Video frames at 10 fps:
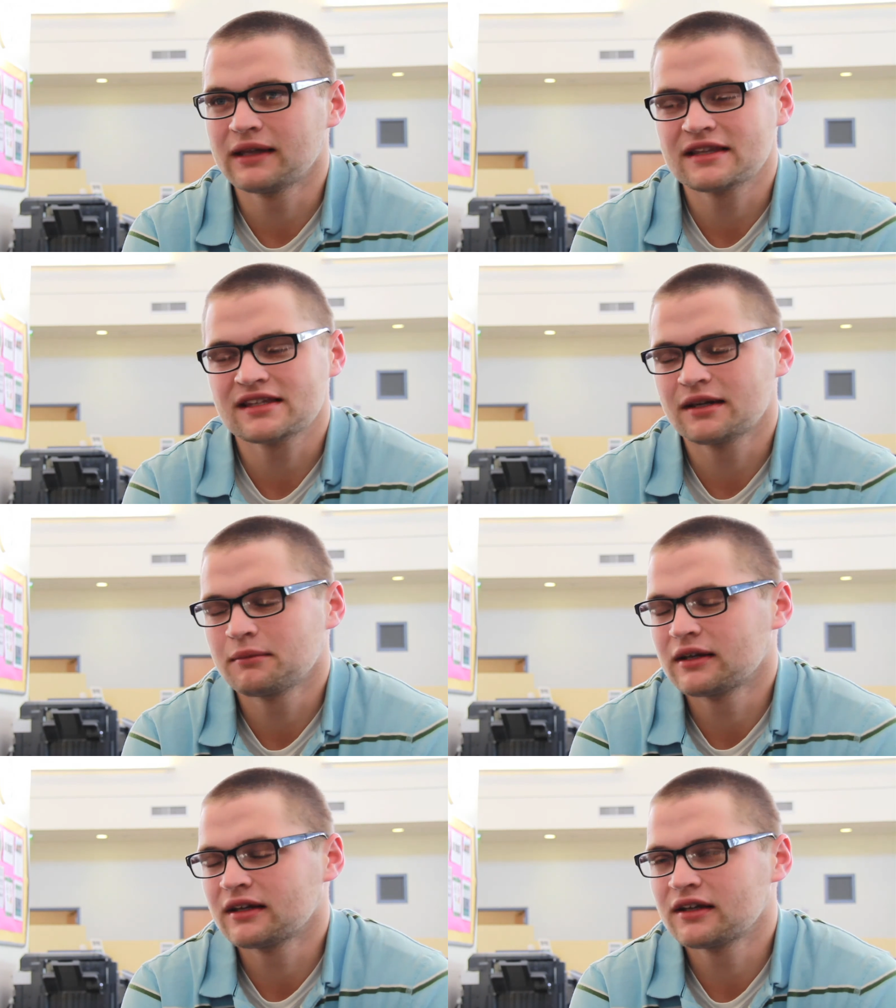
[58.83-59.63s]
that's going to
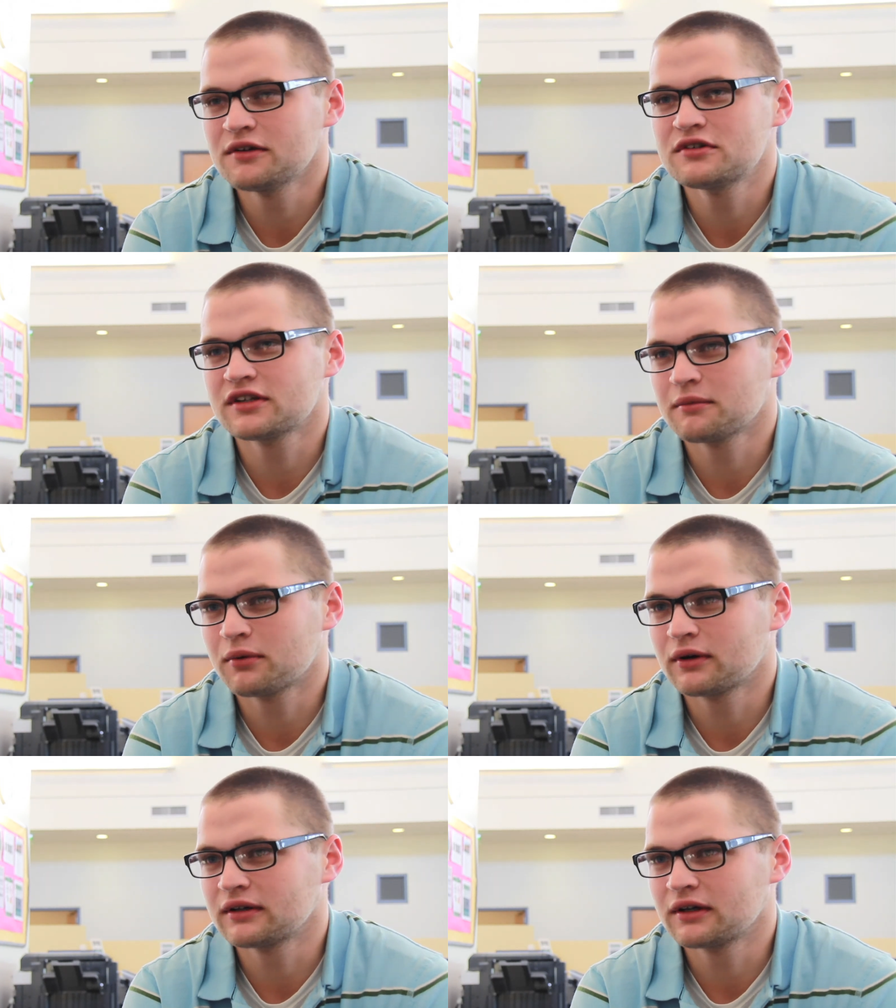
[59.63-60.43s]
be hugely
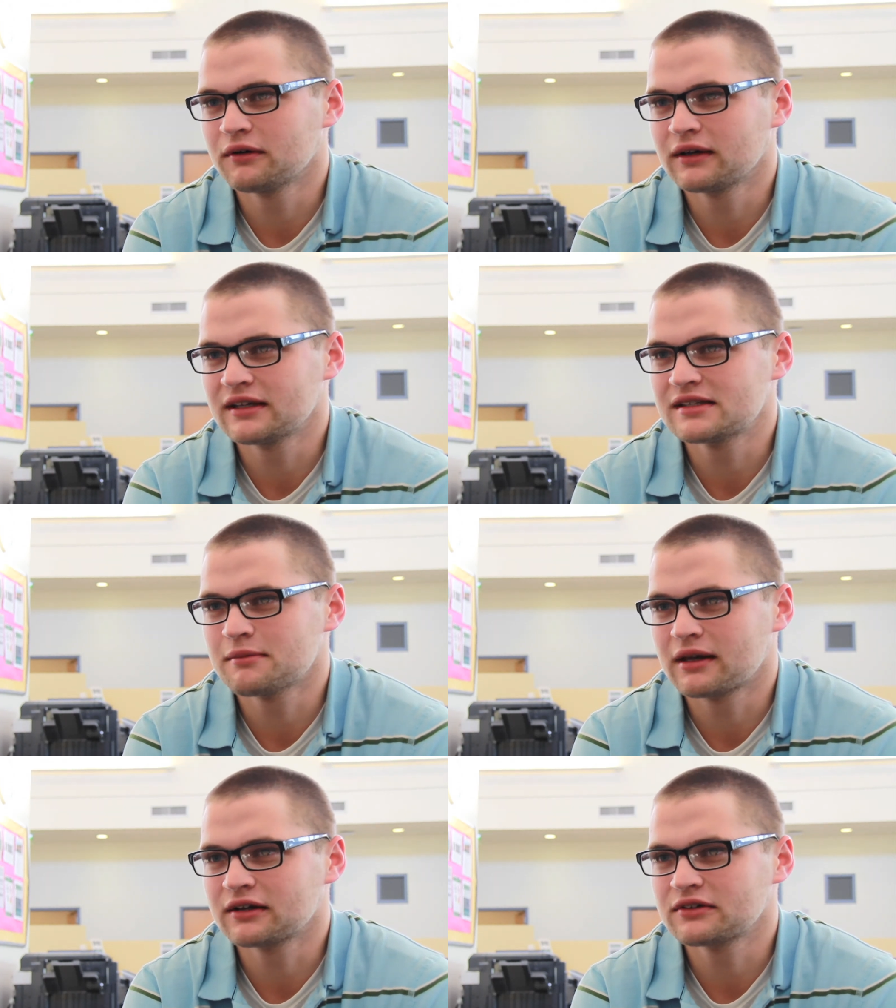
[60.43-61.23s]
important going into
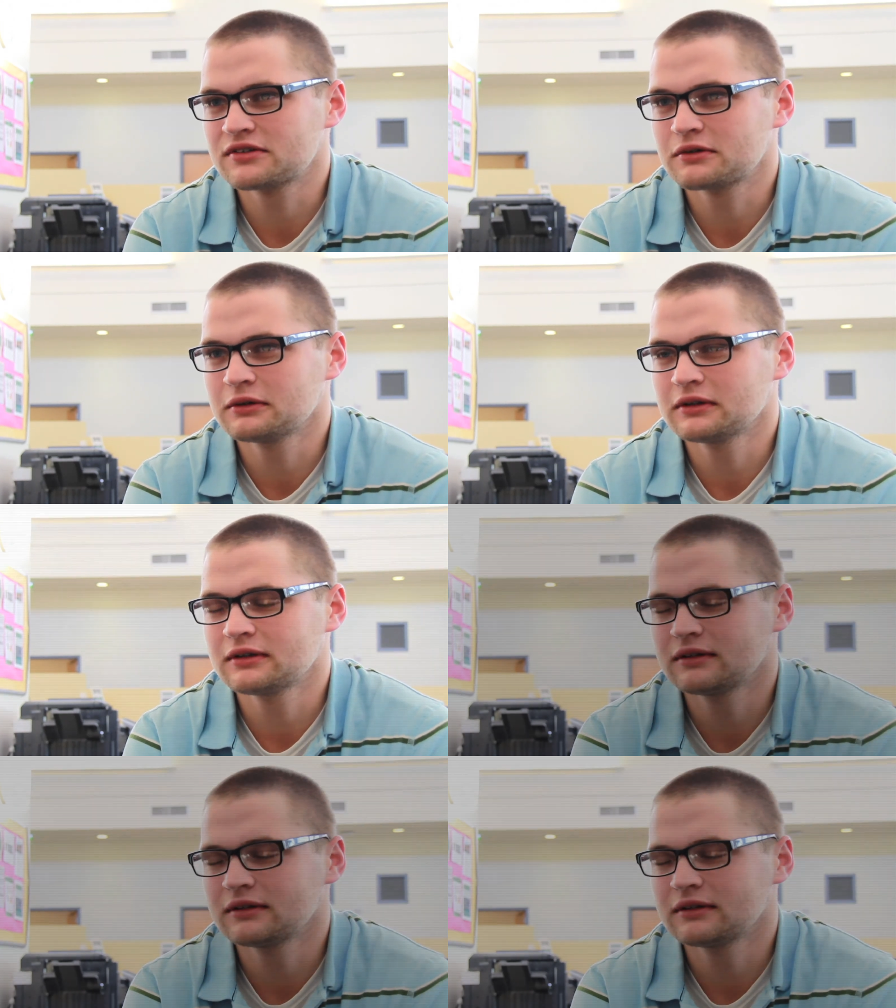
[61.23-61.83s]
medical school.